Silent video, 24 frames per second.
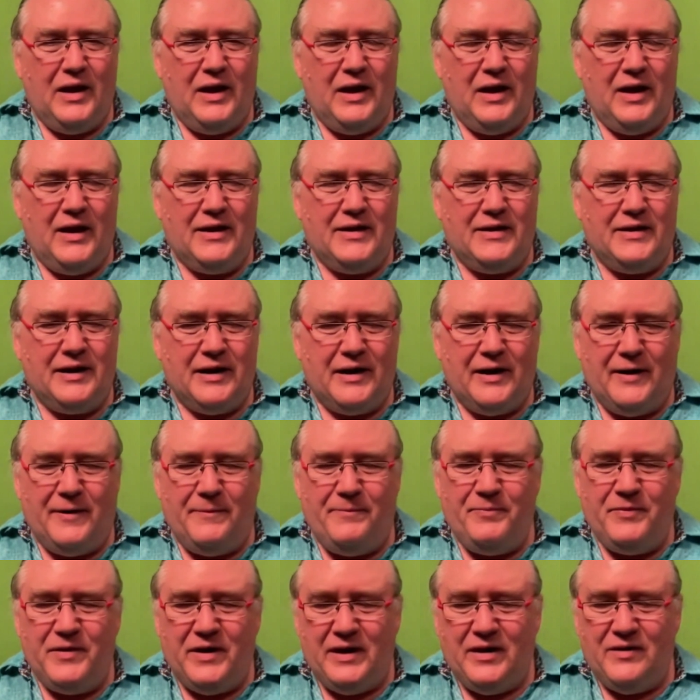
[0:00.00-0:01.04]
and
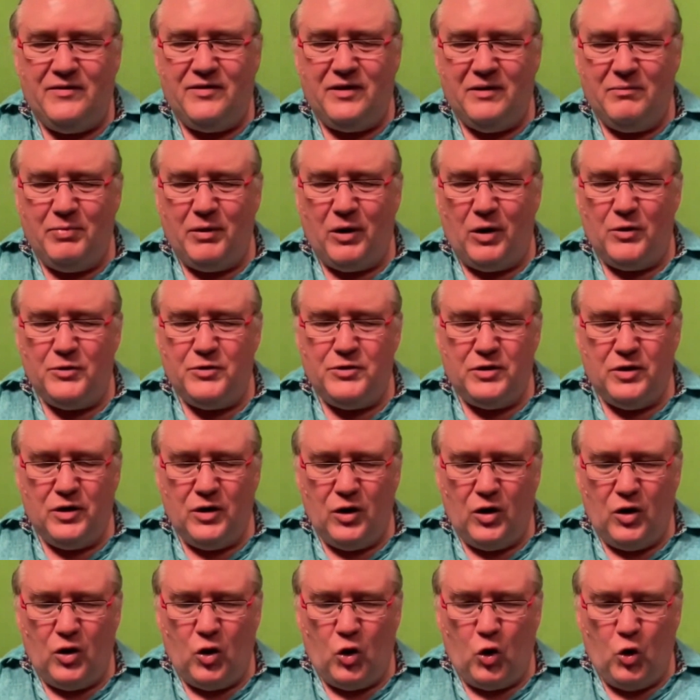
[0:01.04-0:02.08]
it's about
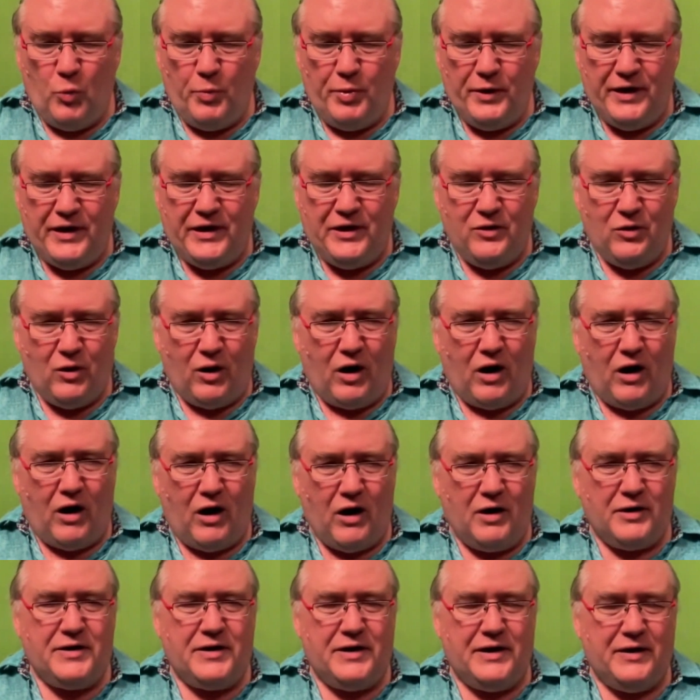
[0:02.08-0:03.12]
opening your
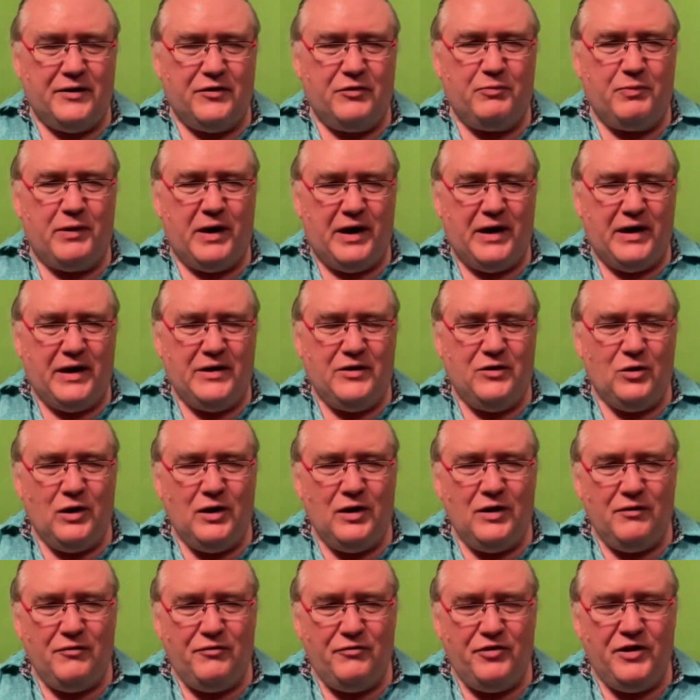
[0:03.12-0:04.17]
heart and expanding your
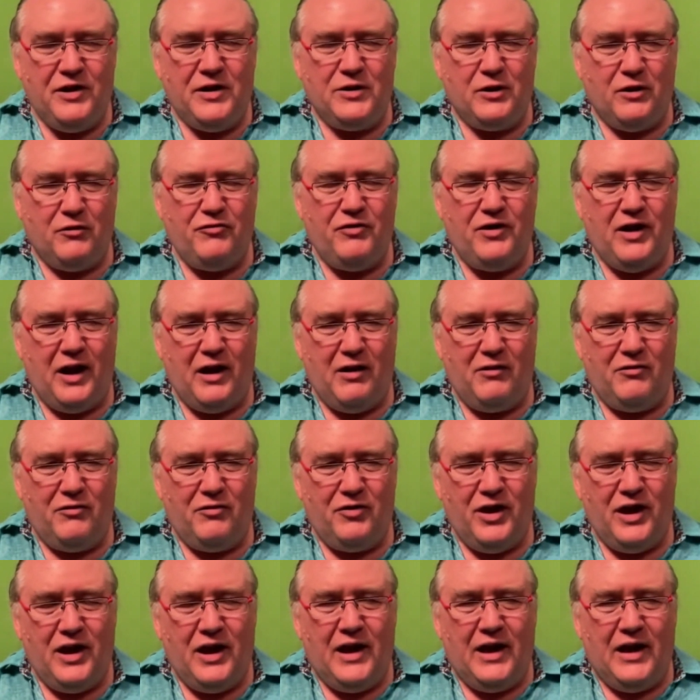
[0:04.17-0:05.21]
field of love.
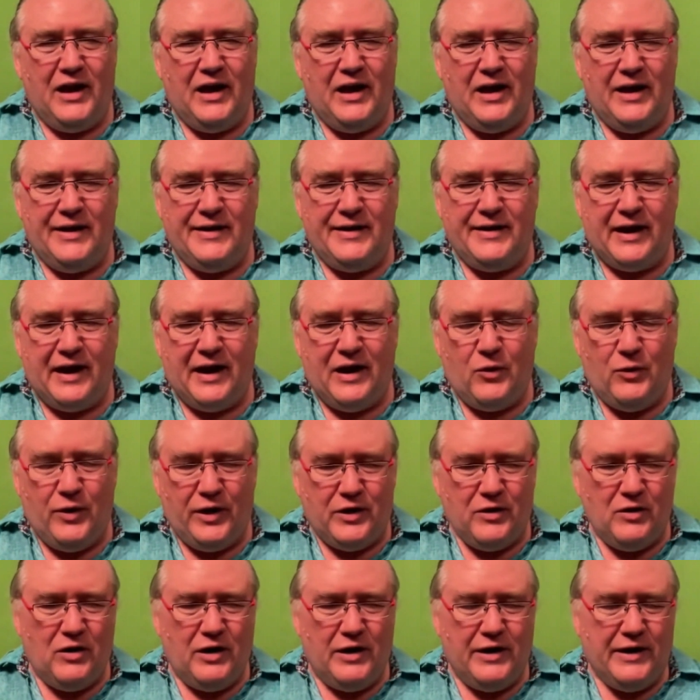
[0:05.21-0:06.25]
And I
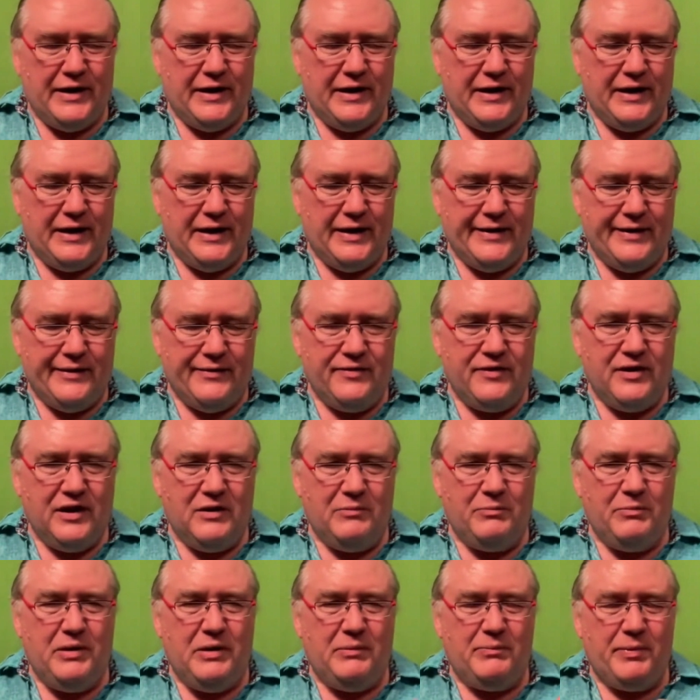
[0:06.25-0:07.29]
regularly
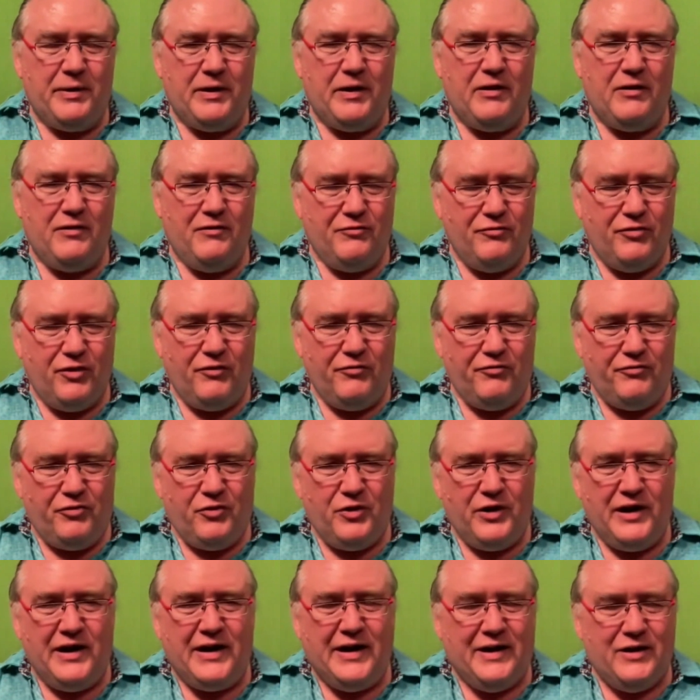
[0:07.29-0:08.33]
initiate people for
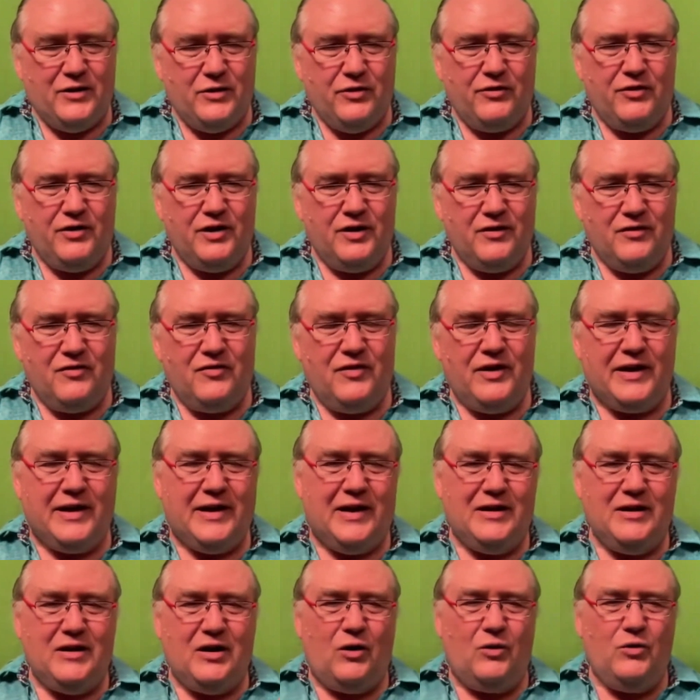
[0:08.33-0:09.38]
free into this. They
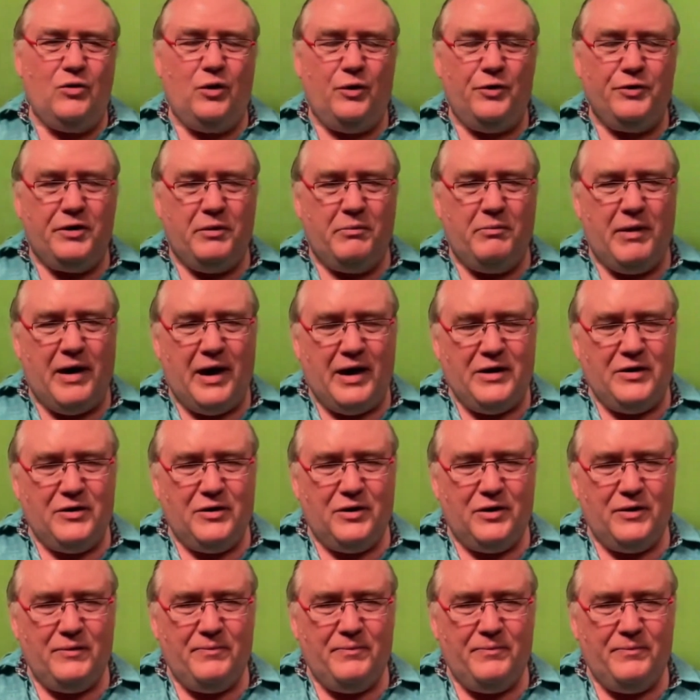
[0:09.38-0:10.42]
can download a
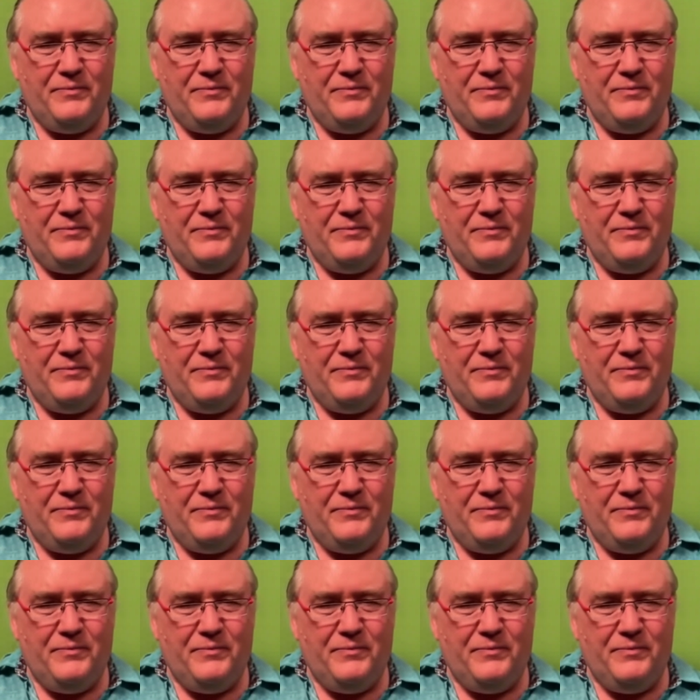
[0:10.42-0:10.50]
manual,